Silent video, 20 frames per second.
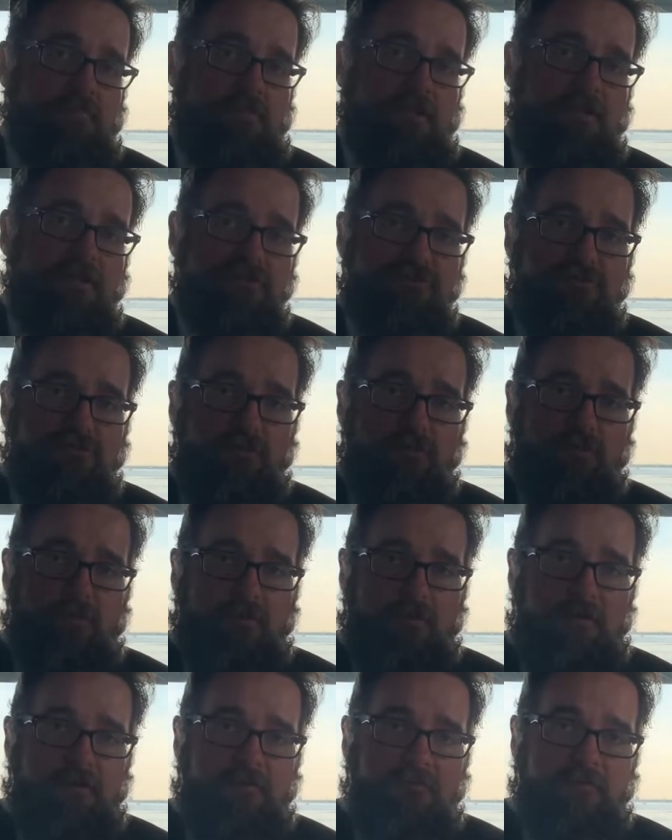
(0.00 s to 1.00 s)
issue a
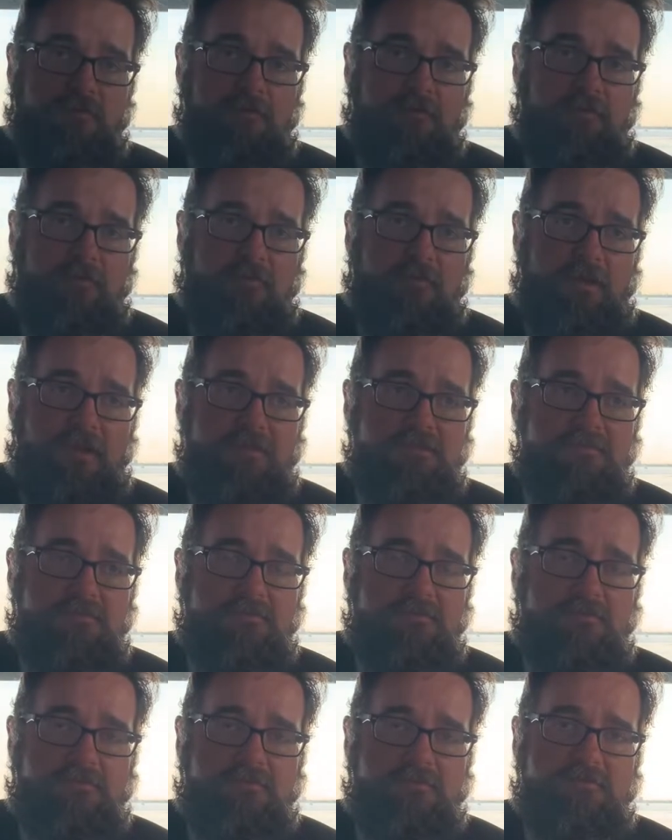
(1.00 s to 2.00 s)
warrant for your arrest,
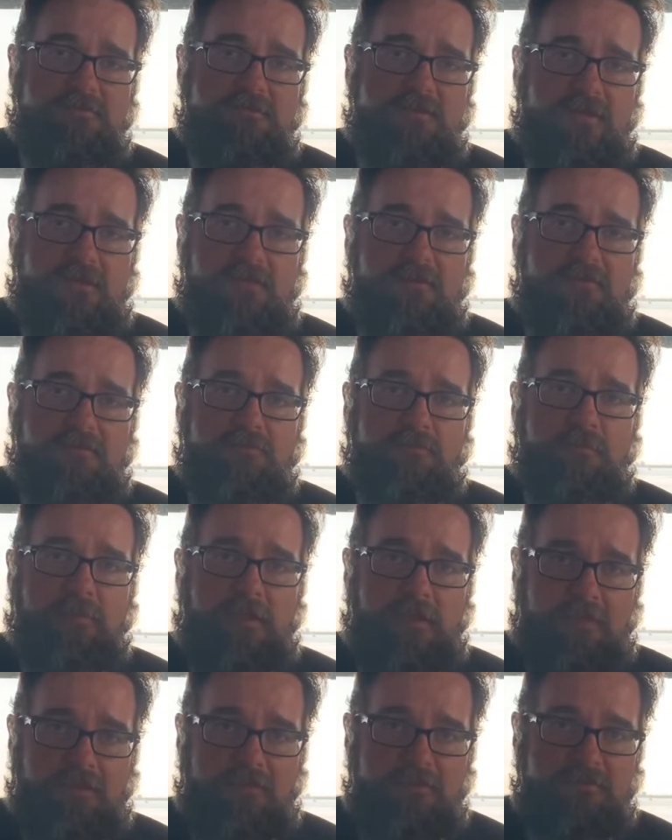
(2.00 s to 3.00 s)
set another
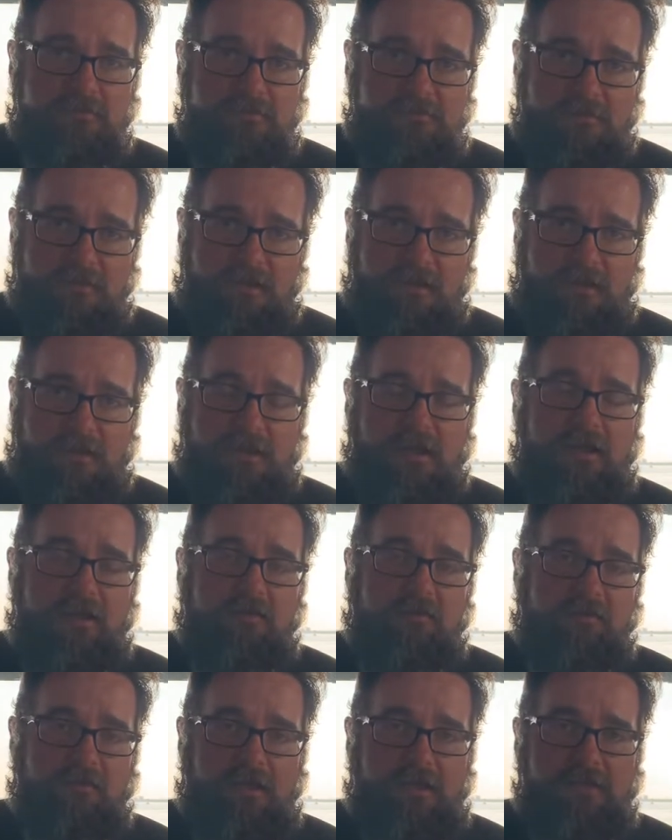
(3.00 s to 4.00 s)
bond at a
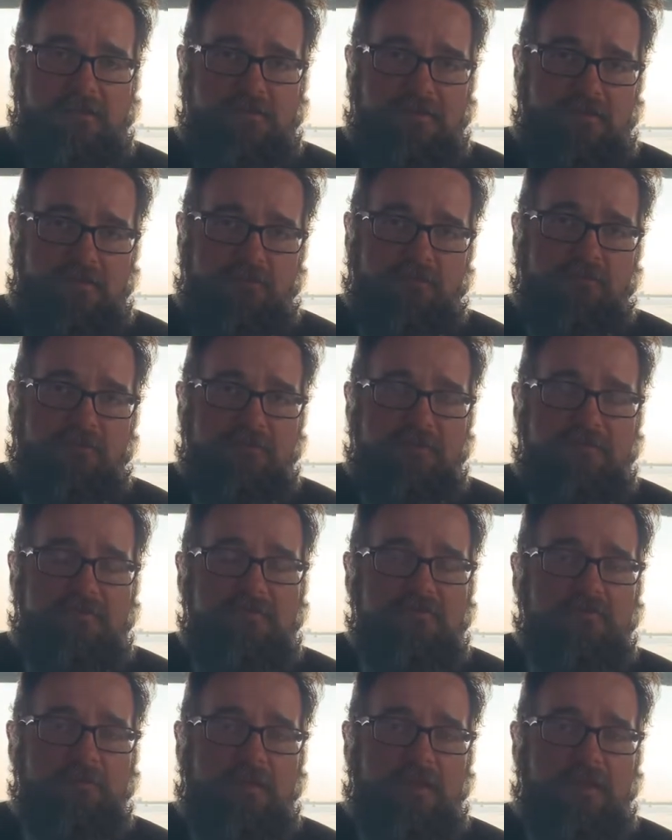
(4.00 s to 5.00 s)
higher rate than the
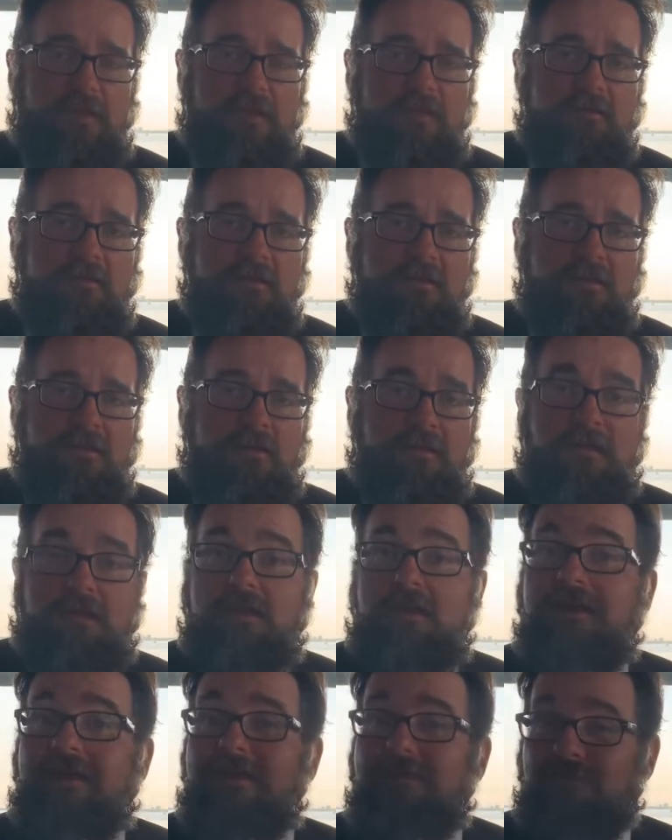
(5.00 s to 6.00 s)
previous bond,
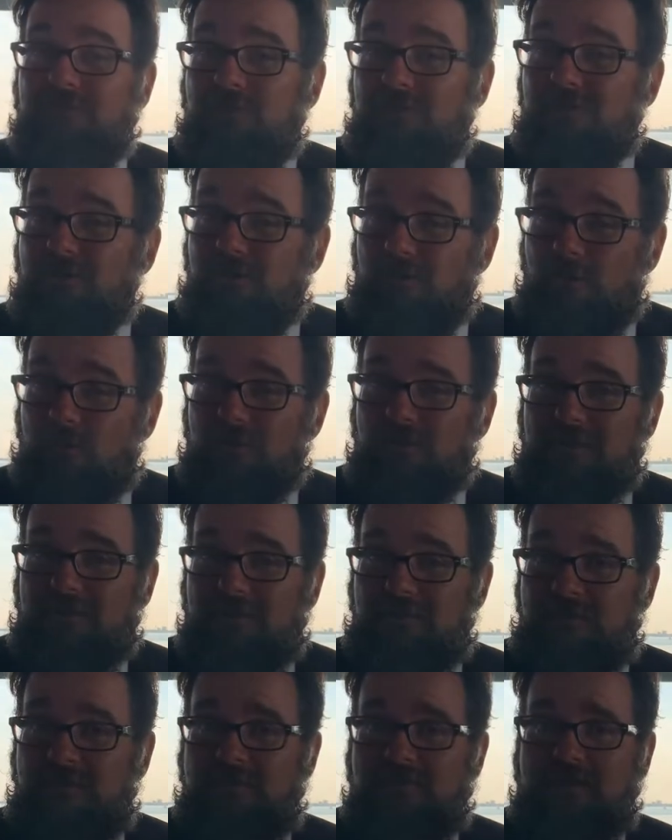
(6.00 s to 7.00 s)
if the court
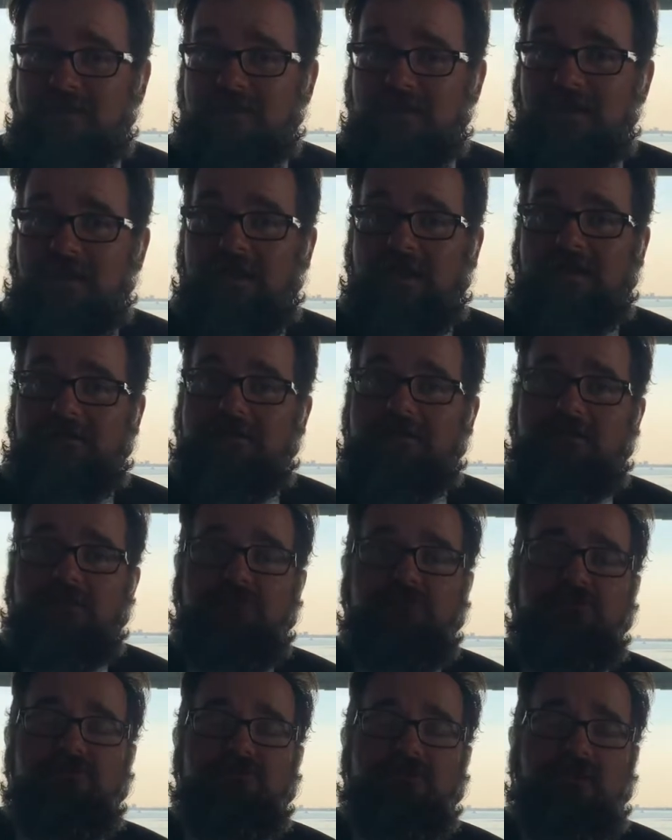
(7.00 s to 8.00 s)
is even inclined to
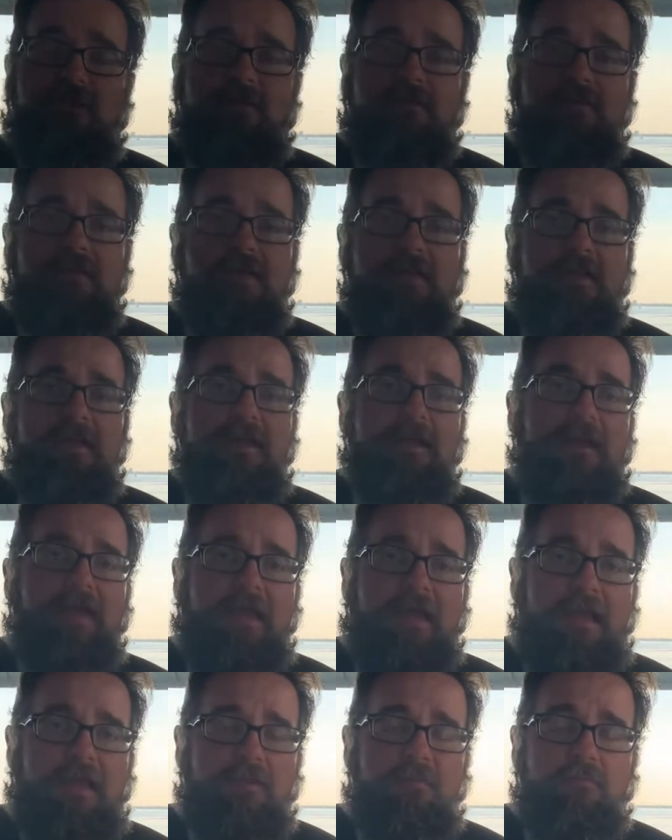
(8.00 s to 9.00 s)
do so,
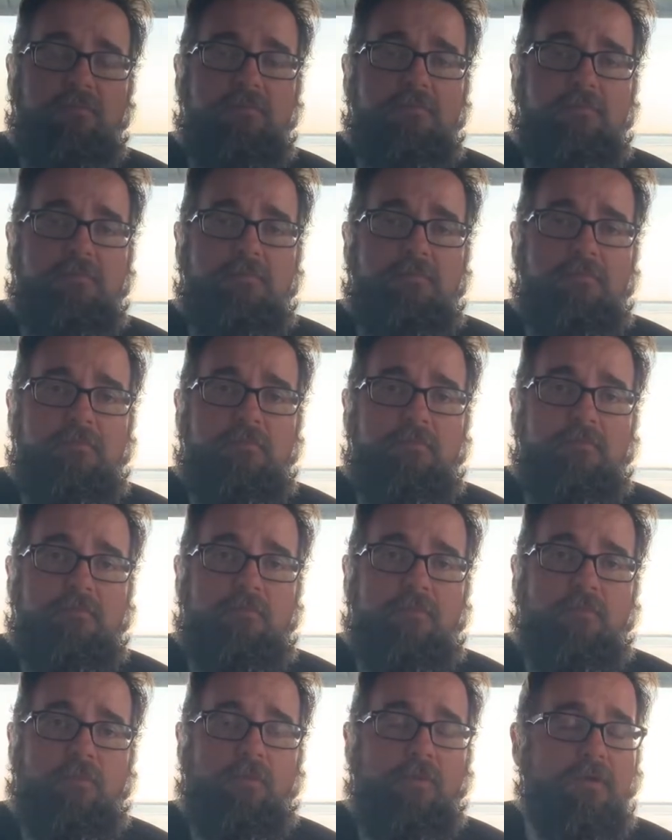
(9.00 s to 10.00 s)
and
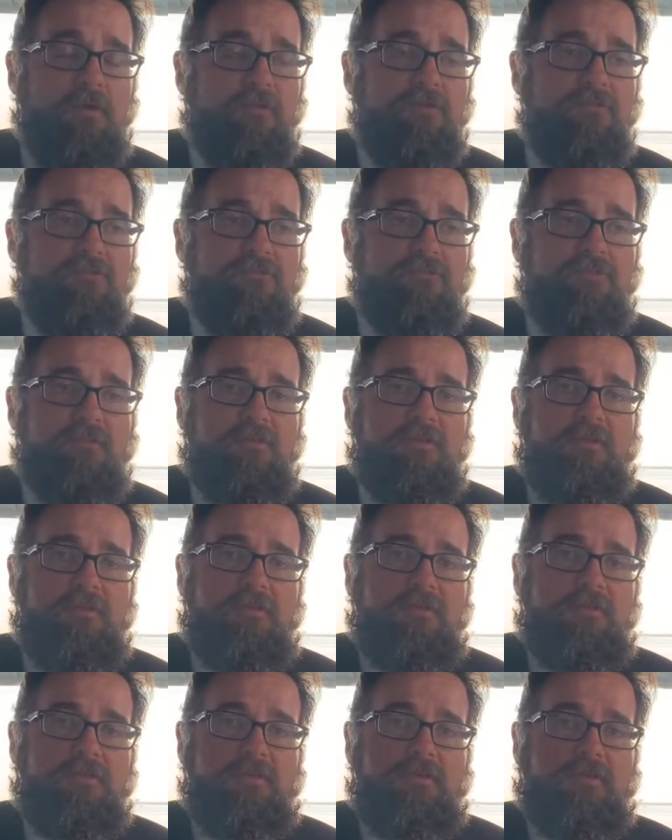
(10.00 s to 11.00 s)
worse,
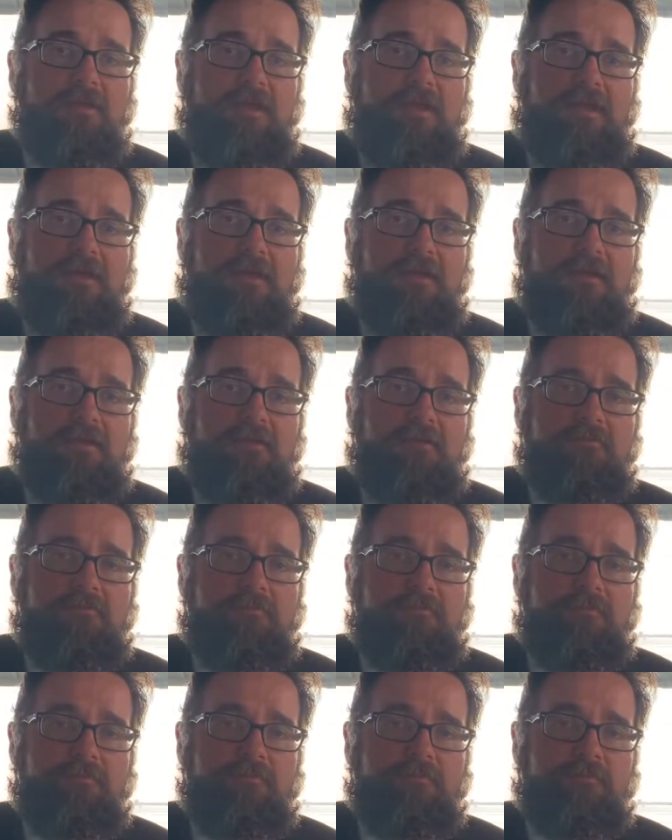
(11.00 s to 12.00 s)

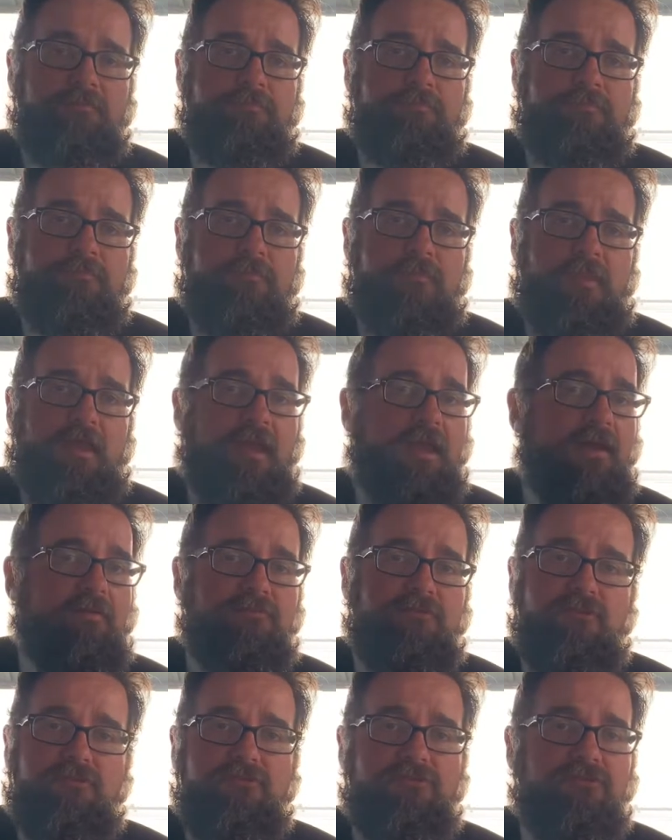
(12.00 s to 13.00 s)
can
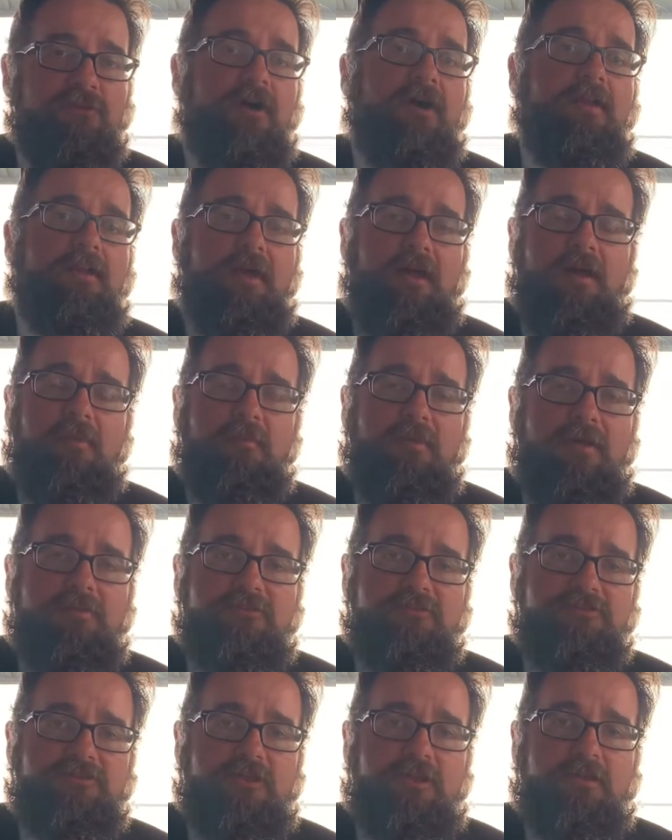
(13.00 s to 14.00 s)
have you sought out by
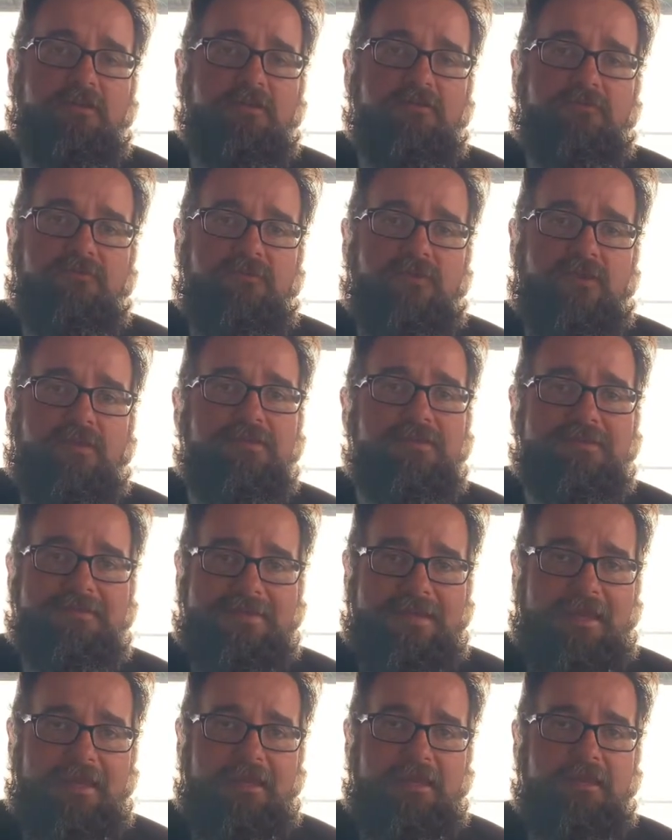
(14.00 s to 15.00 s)
the sheriff and
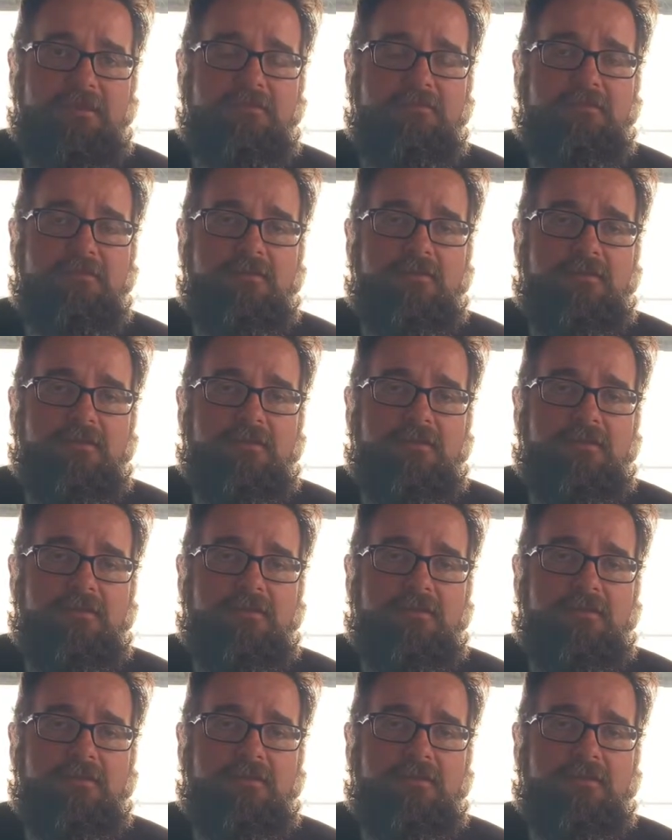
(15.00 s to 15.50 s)
detained,